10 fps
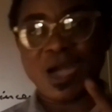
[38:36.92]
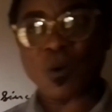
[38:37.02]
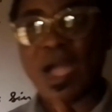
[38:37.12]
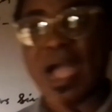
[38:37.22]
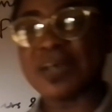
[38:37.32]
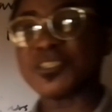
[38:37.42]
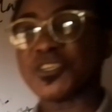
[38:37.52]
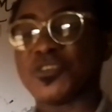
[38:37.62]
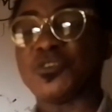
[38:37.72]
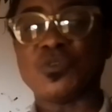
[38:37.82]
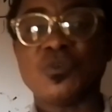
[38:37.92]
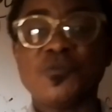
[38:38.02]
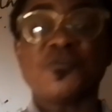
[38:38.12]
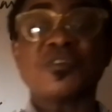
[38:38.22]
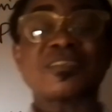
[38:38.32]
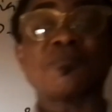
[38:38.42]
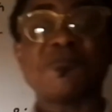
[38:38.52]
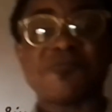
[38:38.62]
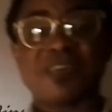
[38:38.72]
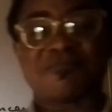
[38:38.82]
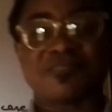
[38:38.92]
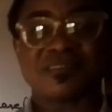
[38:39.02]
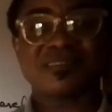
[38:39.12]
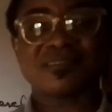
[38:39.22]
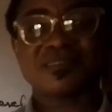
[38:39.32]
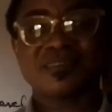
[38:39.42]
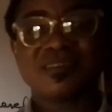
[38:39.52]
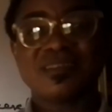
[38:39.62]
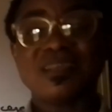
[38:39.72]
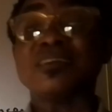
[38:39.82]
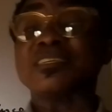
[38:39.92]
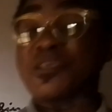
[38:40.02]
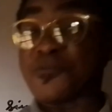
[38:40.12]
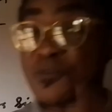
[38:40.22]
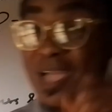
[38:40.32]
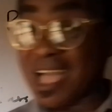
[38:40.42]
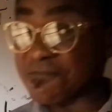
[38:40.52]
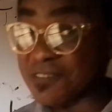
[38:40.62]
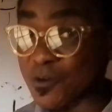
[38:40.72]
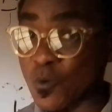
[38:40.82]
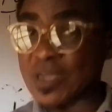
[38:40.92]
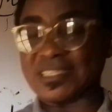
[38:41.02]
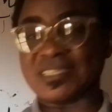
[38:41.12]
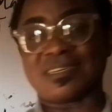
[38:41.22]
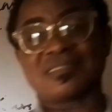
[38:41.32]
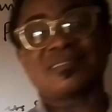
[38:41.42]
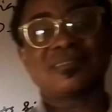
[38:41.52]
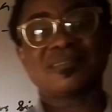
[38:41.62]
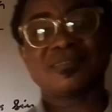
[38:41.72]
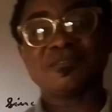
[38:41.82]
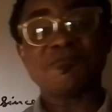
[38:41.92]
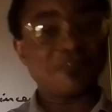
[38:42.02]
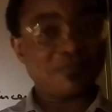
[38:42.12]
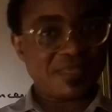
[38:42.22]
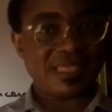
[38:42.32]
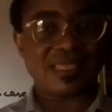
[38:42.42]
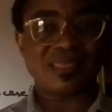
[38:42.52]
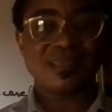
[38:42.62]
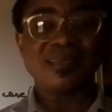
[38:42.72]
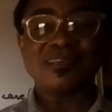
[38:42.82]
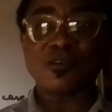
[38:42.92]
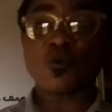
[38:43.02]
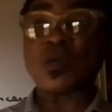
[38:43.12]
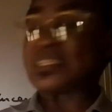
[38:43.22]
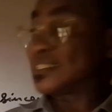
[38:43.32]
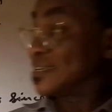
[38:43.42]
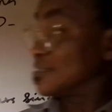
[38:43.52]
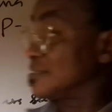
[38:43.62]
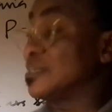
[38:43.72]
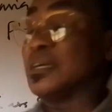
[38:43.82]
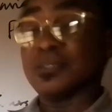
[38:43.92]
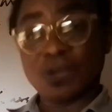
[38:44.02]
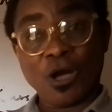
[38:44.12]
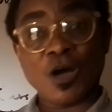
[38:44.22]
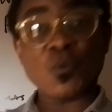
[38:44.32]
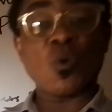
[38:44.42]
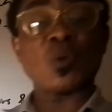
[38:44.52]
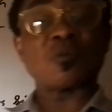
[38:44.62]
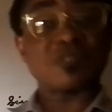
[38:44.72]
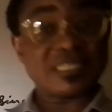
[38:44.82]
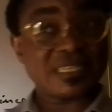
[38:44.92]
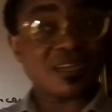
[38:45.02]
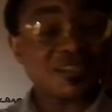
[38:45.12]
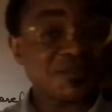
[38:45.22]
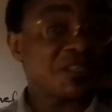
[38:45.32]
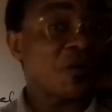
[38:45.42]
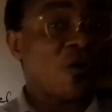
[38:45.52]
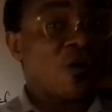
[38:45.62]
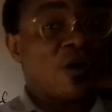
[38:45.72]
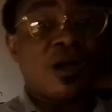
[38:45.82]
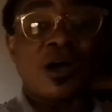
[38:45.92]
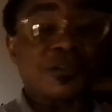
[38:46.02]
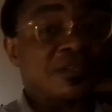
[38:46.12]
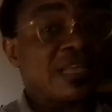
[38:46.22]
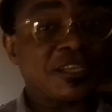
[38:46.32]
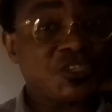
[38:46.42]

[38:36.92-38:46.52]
I'll ask you for some favors. If you have a question for me, a question on what we've discussed today or on other